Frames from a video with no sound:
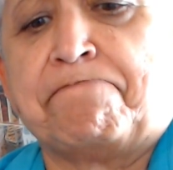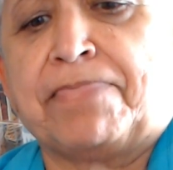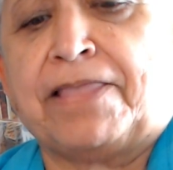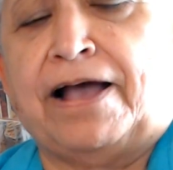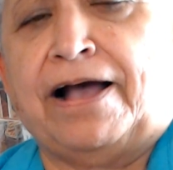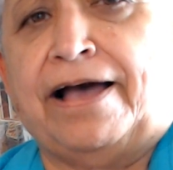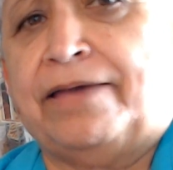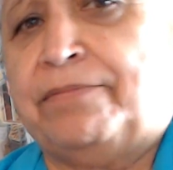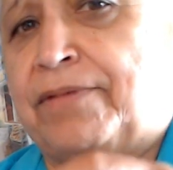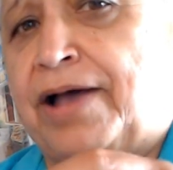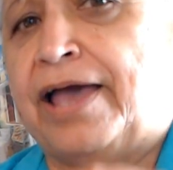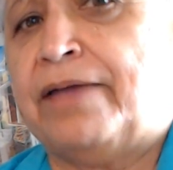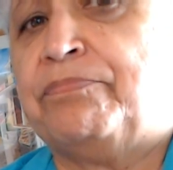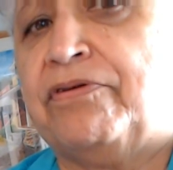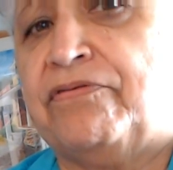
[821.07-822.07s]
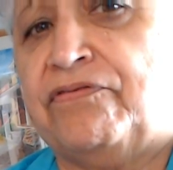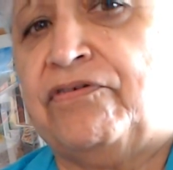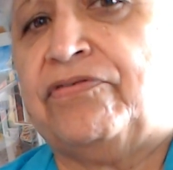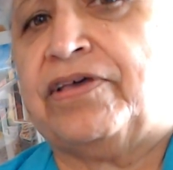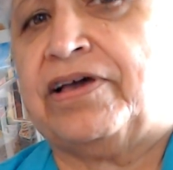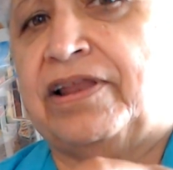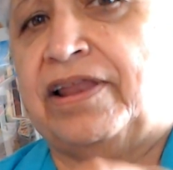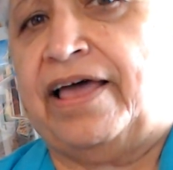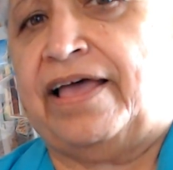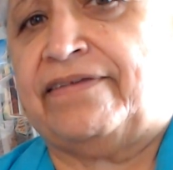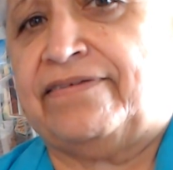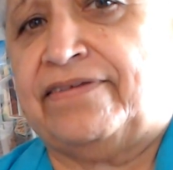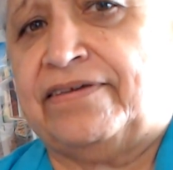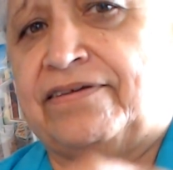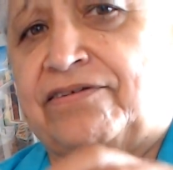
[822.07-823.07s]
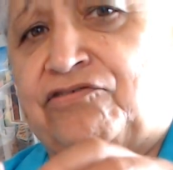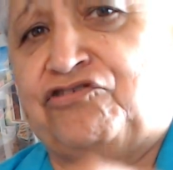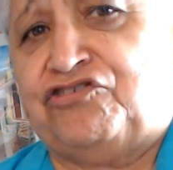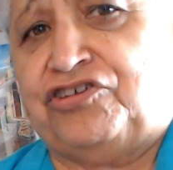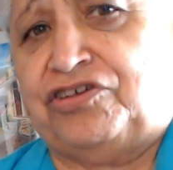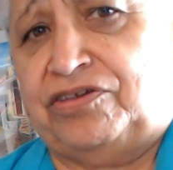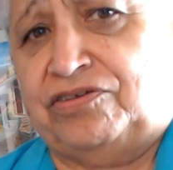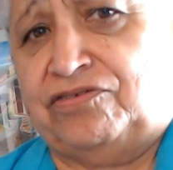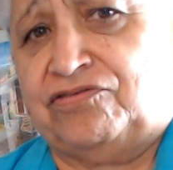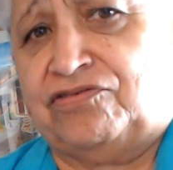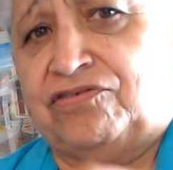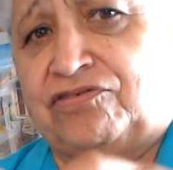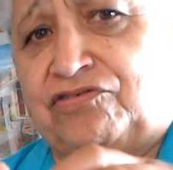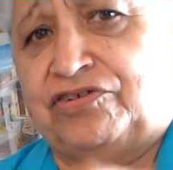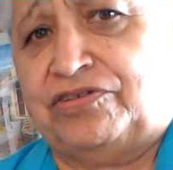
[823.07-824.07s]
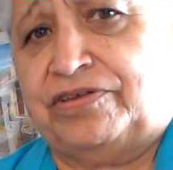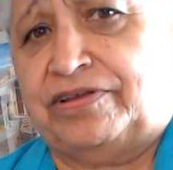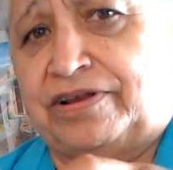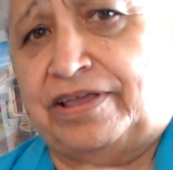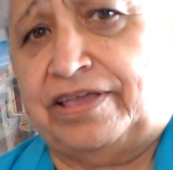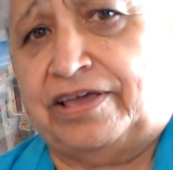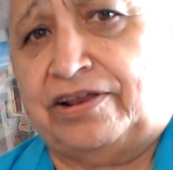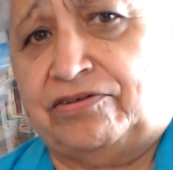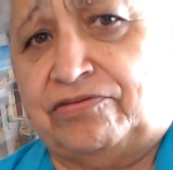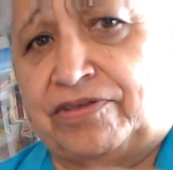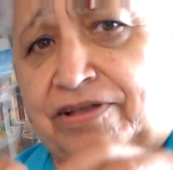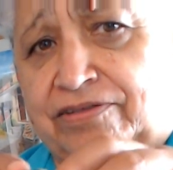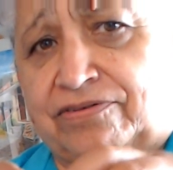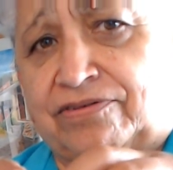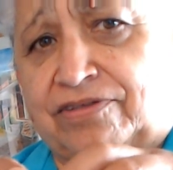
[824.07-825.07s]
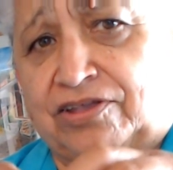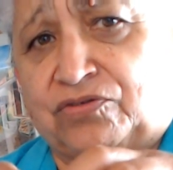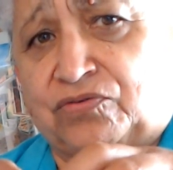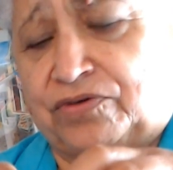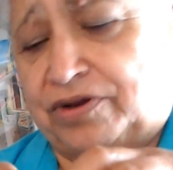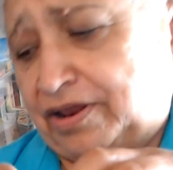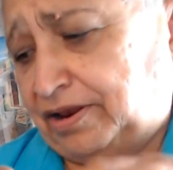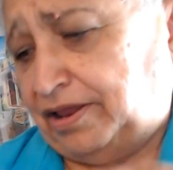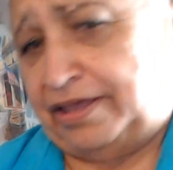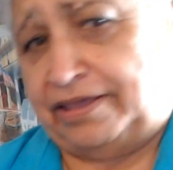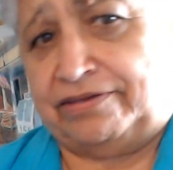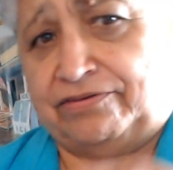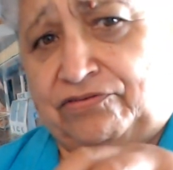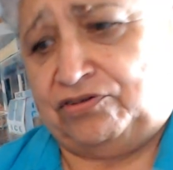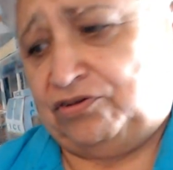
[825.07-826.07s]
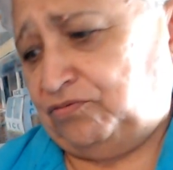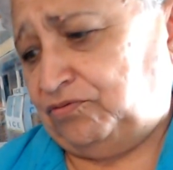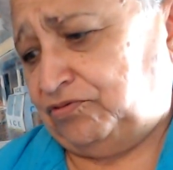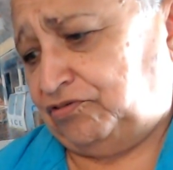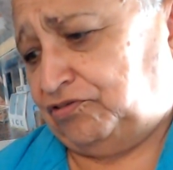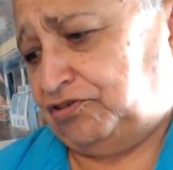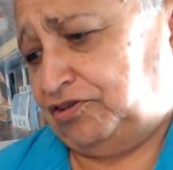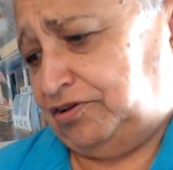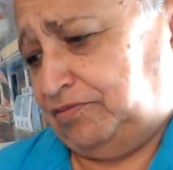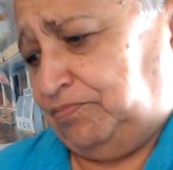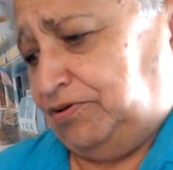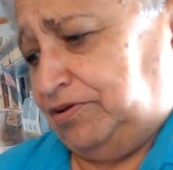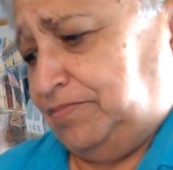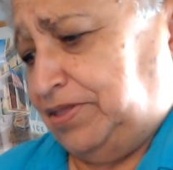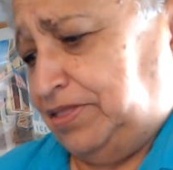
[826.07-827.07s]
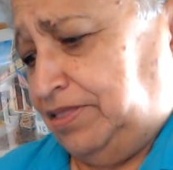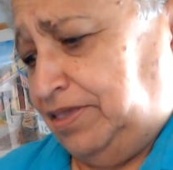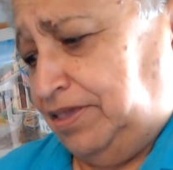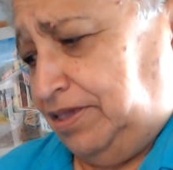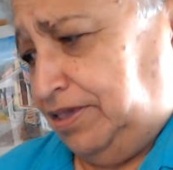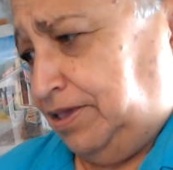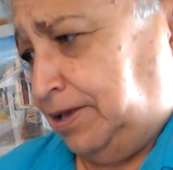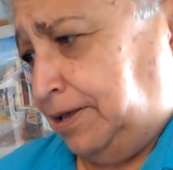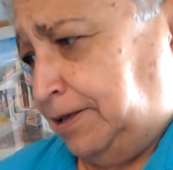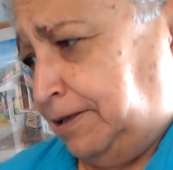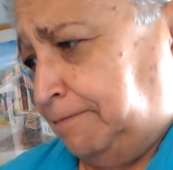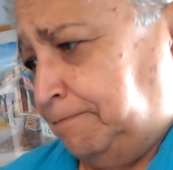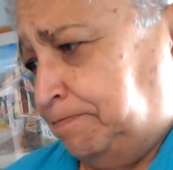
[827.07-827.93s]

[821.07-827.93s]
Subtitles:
I prefer the classic cheese chili relleno. That's what I like. So we're just gonna put them in the